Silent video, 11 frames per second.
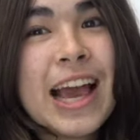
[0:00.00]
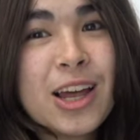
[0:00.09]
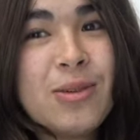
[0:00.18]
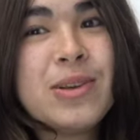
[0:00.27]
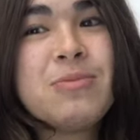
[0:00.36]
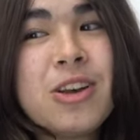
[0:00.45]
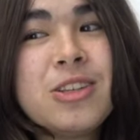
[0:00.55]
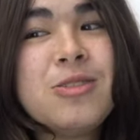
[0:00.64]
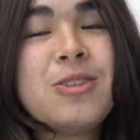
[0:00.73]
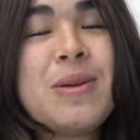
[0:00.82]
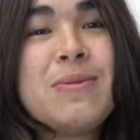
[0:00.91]
economics
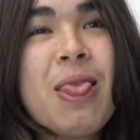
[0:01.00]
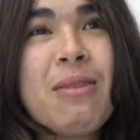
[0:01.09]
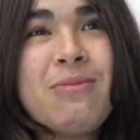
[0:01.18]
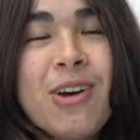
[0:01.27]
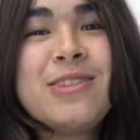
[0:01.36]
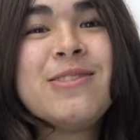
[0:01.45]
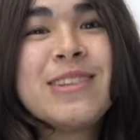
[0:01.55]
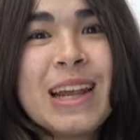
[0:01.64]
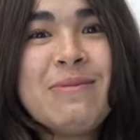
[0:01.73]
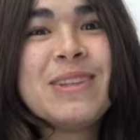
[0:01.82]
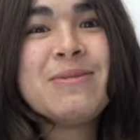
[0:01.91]
personal
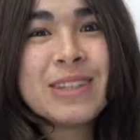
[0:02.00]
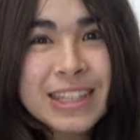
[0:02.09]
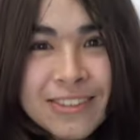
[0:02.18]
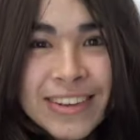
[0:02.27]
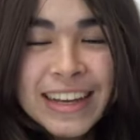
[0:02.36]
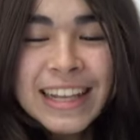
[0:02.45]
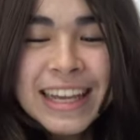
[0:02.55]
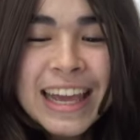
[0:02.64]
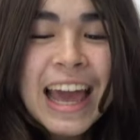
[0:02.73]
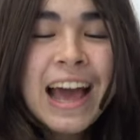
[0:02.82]
statement specifically?